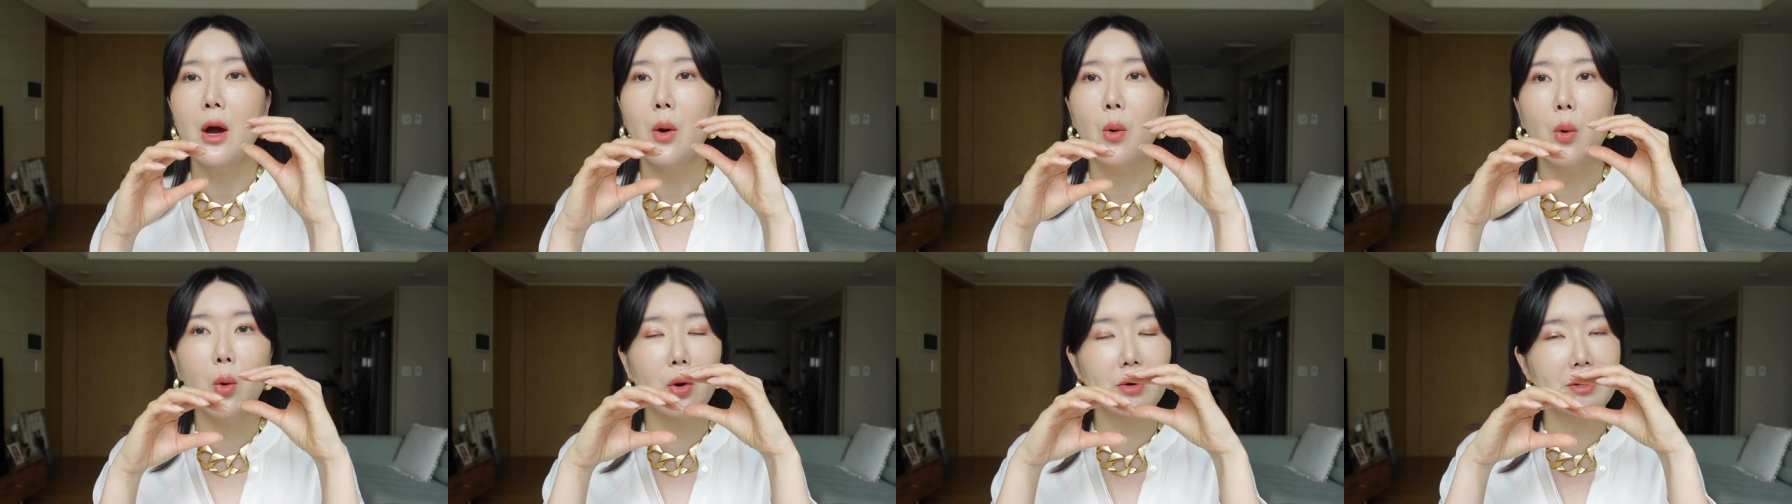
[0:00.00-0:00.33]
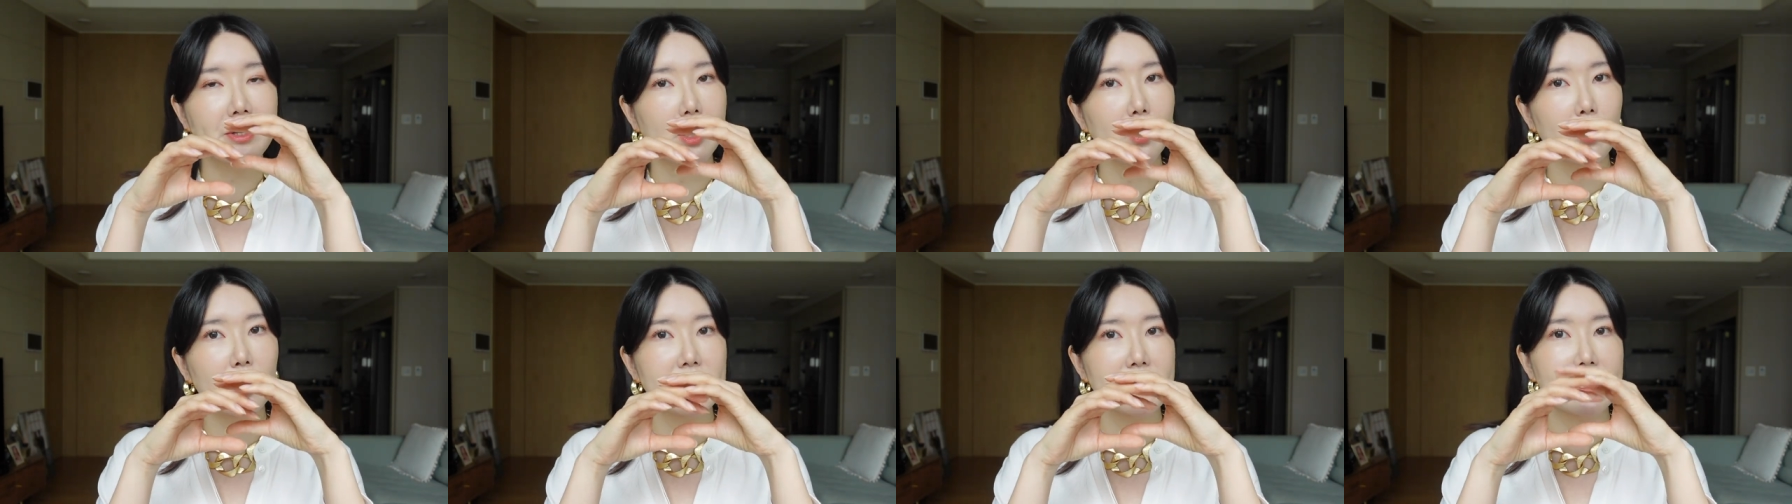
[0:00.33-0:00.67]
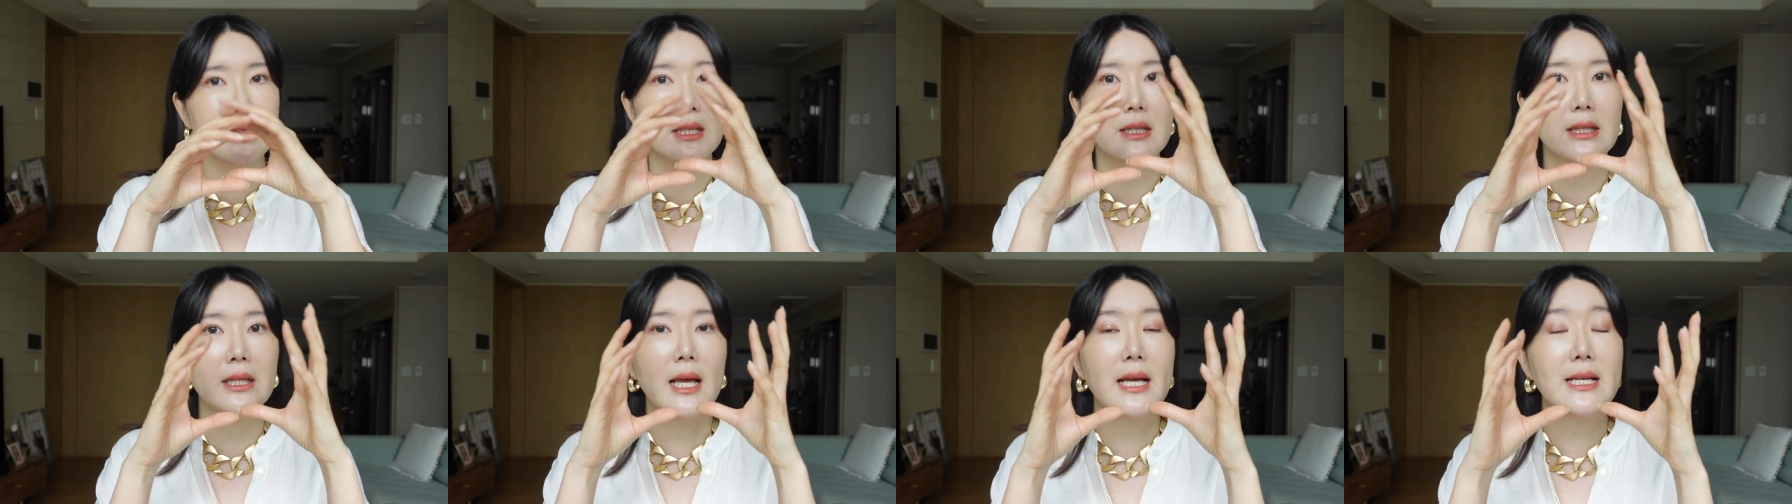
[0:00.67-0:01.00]
or there was
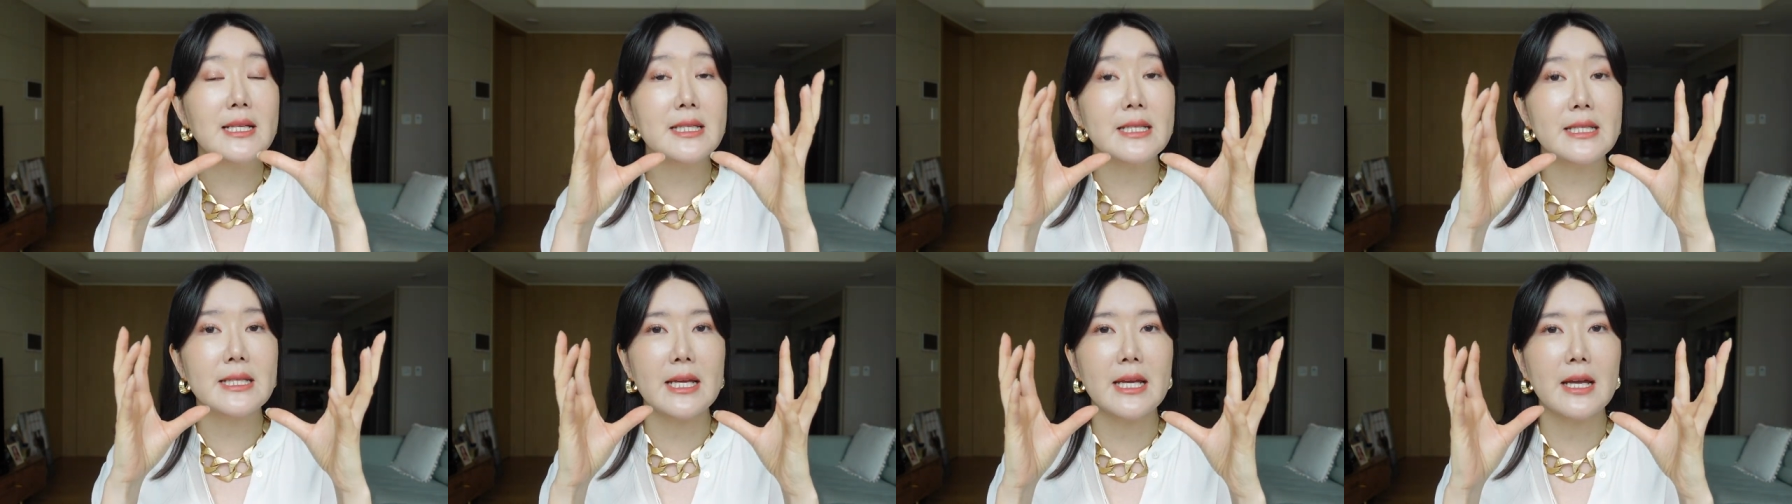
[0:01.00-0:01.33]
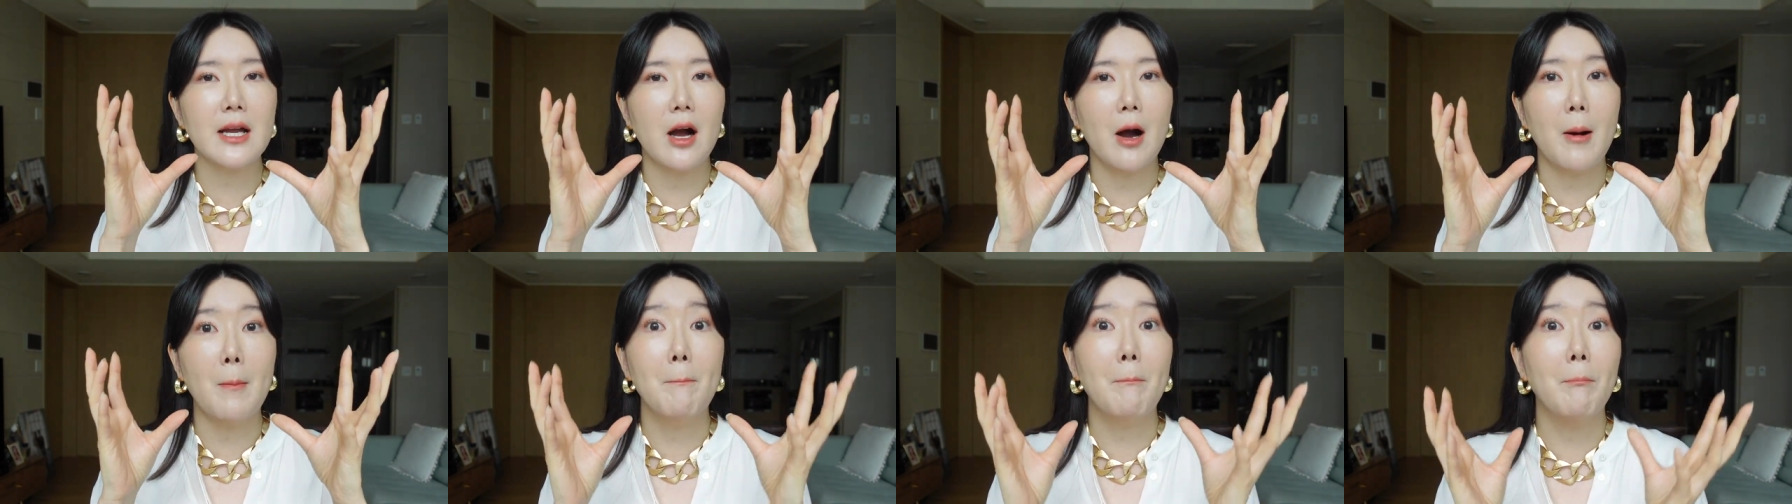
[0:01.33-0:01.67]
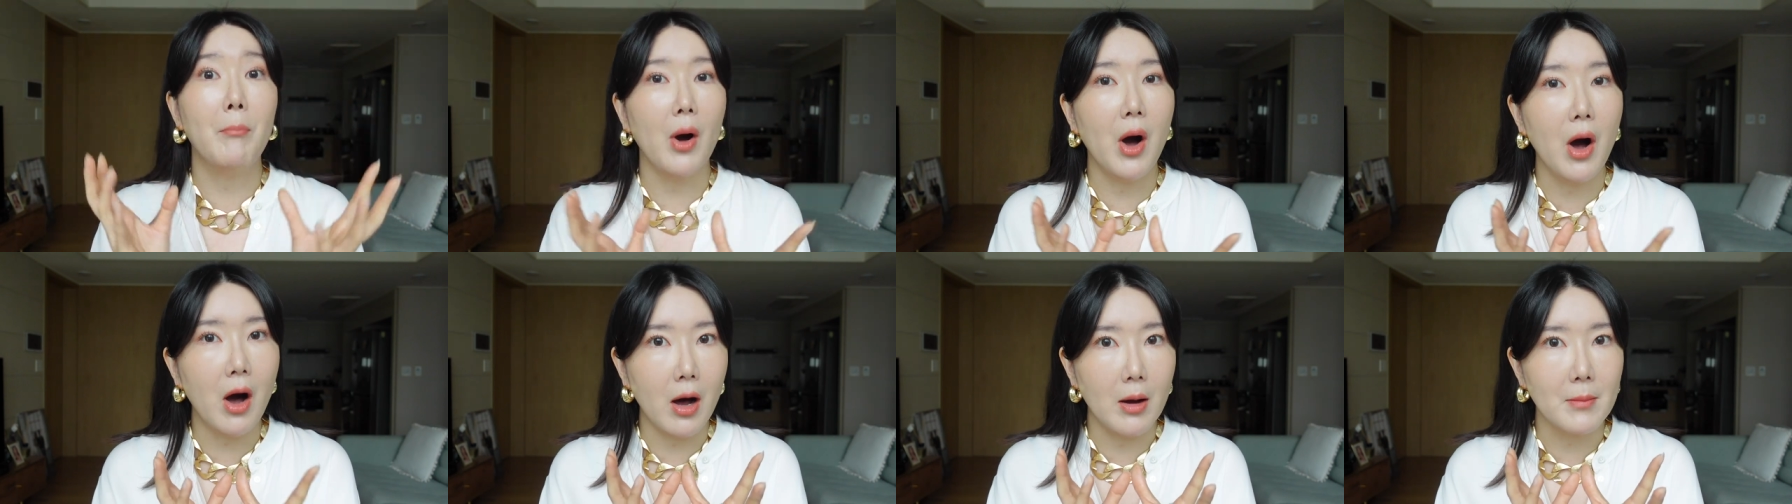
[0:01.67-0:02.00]
cleansing um,
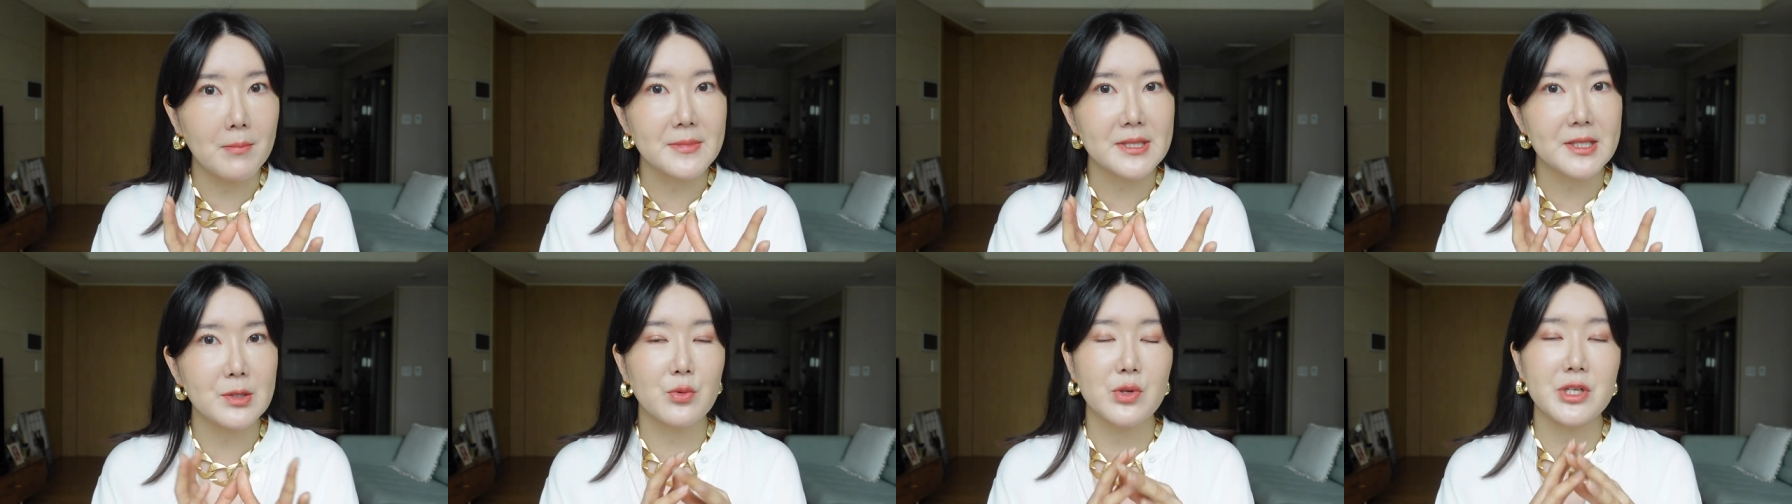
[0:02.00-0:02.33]
balms,